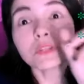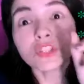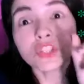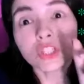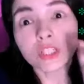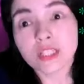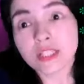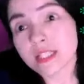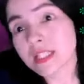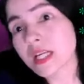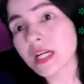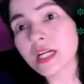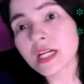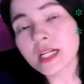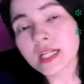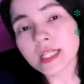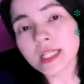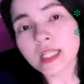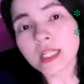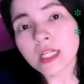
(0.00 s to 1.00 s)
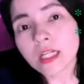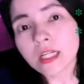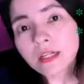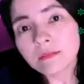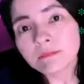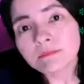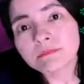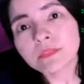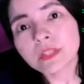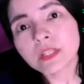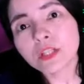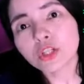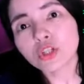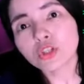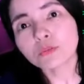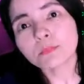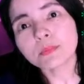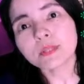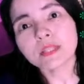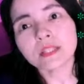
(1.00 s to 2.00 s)
Veggie lasagna, it
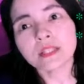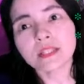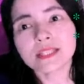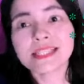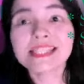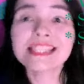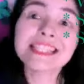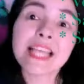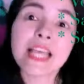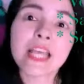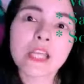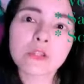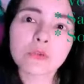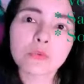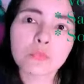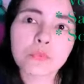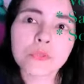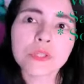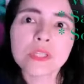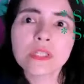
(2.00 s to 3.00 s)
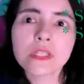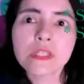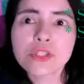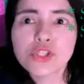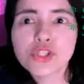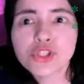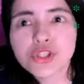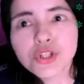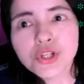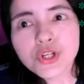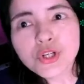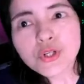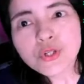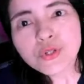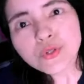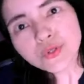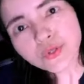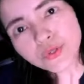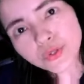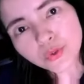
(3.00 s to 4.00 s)
could be a sandwich,
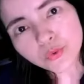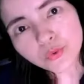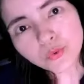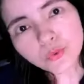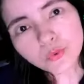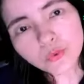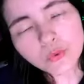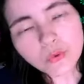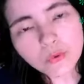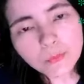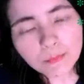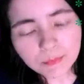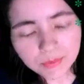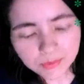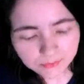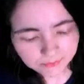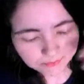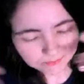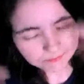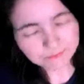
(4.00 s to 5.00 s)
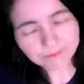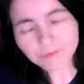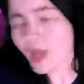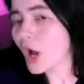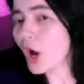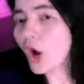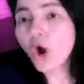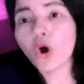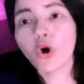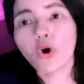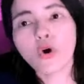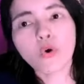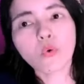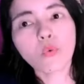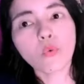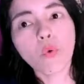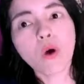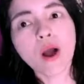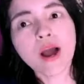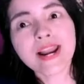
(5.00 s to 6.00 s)
soup,
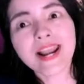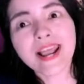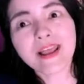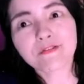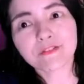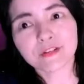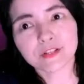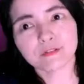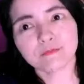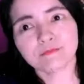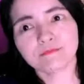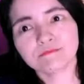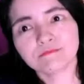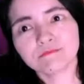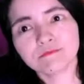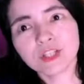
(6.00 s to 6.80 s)
or whatever.